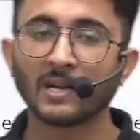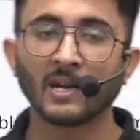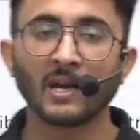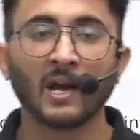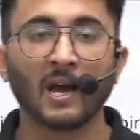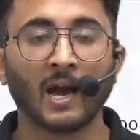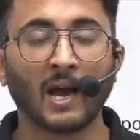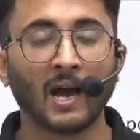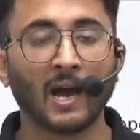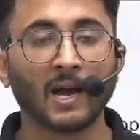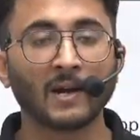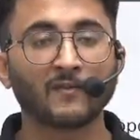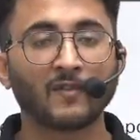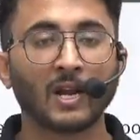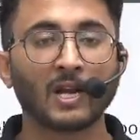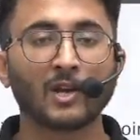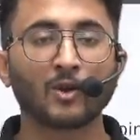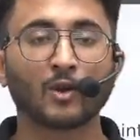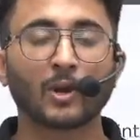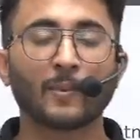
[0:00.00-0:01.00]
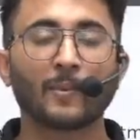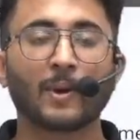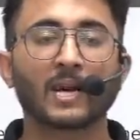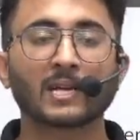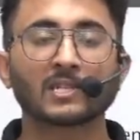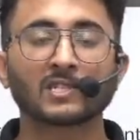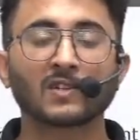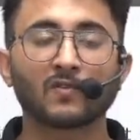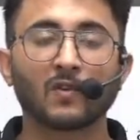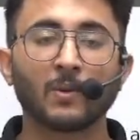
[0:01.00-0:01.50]
and fill your application
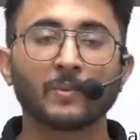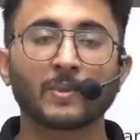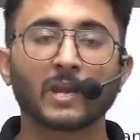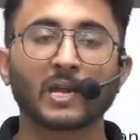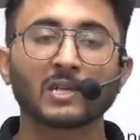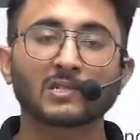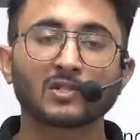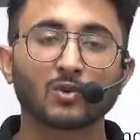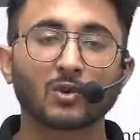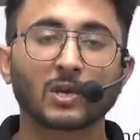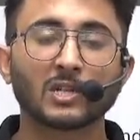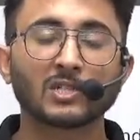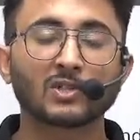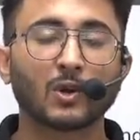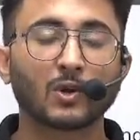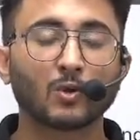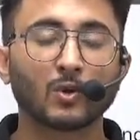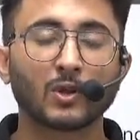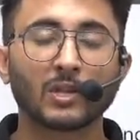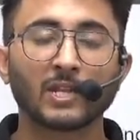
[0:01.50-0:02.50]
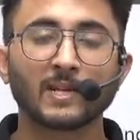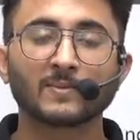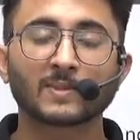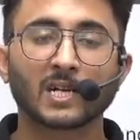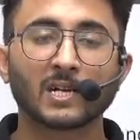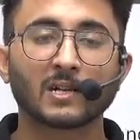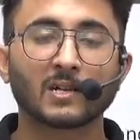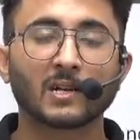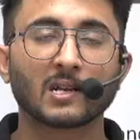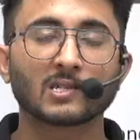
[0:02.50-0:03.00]
form. Rest you can join Kuldeep sir
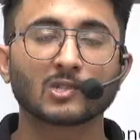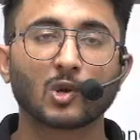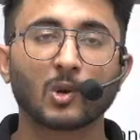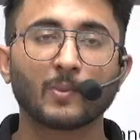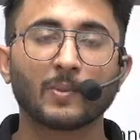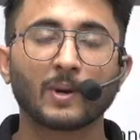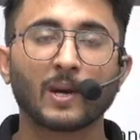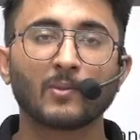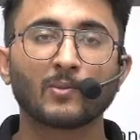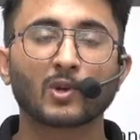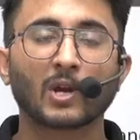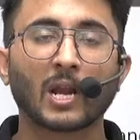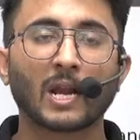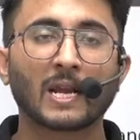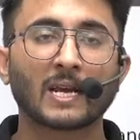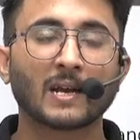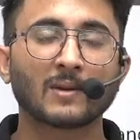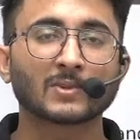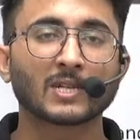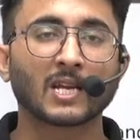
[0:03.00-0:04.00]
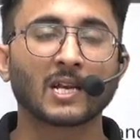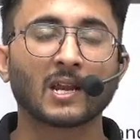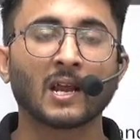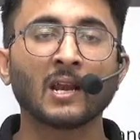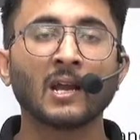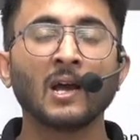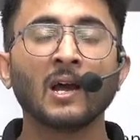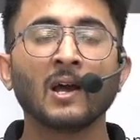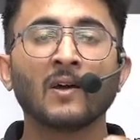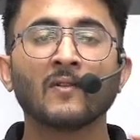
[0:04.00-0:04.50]
_PW telegram channel,
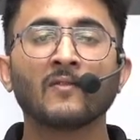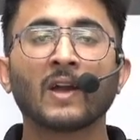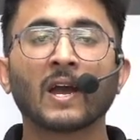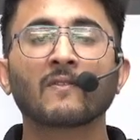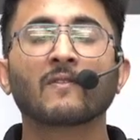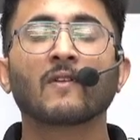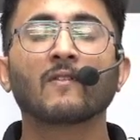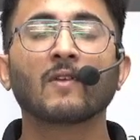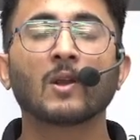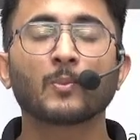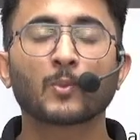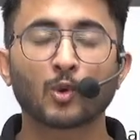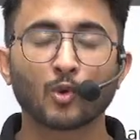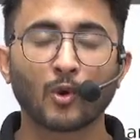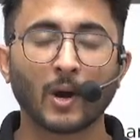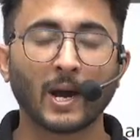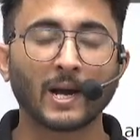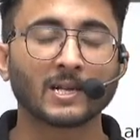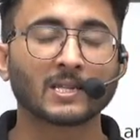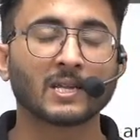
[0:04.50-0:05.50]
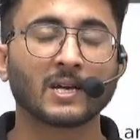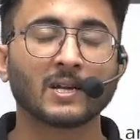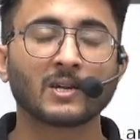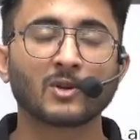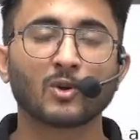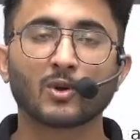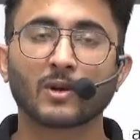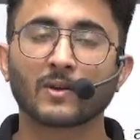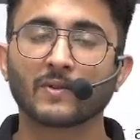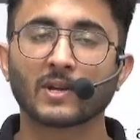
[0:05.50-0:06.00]
where we will provide the
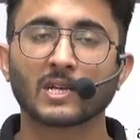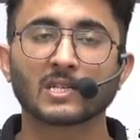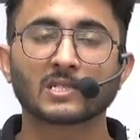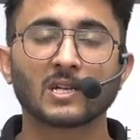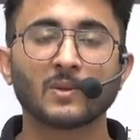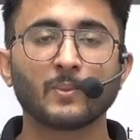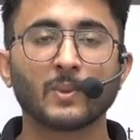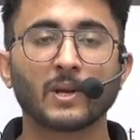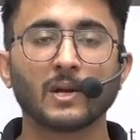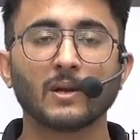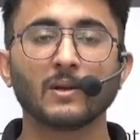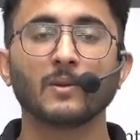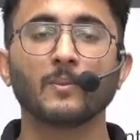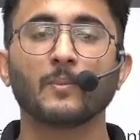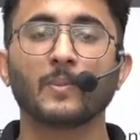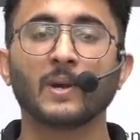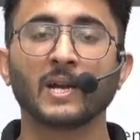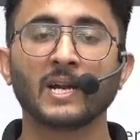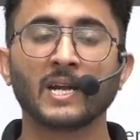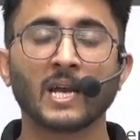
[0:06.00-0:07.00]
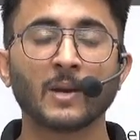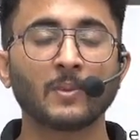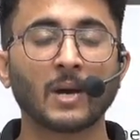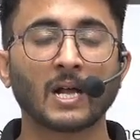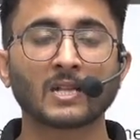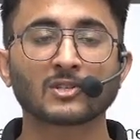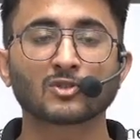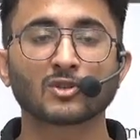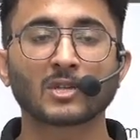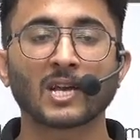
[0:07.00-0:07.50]
notification PDF also.
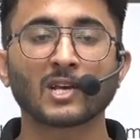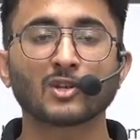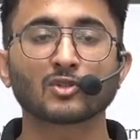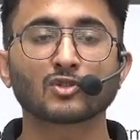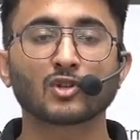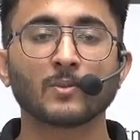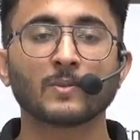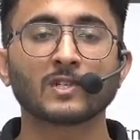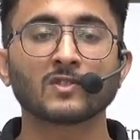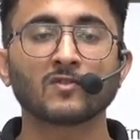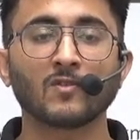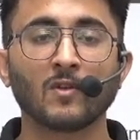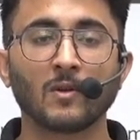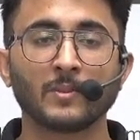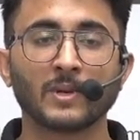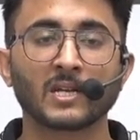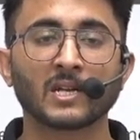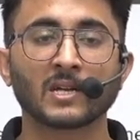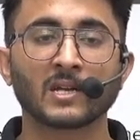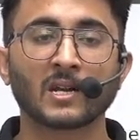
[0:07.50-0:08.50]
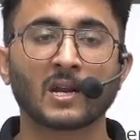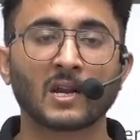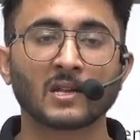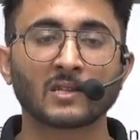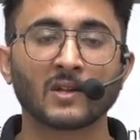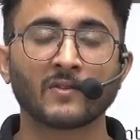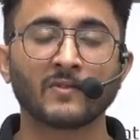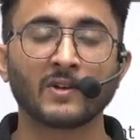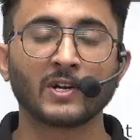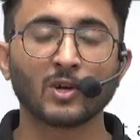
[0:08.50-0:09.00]
Thank you so much. We will meet in another
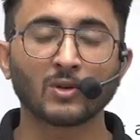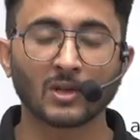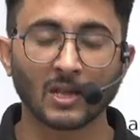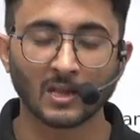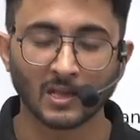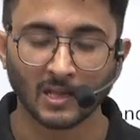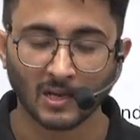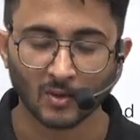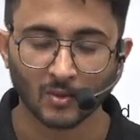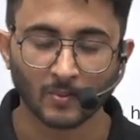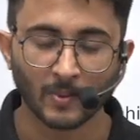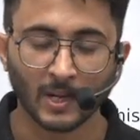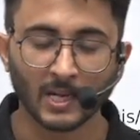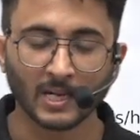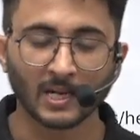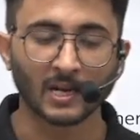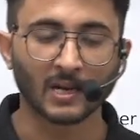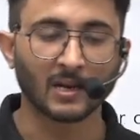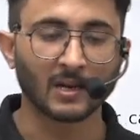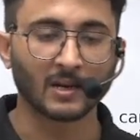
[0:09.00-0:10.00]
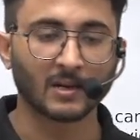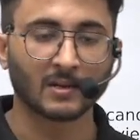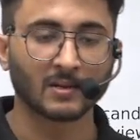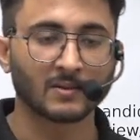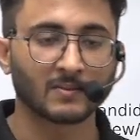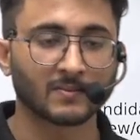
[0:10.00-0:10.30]
video. Till then, goodbye, take care.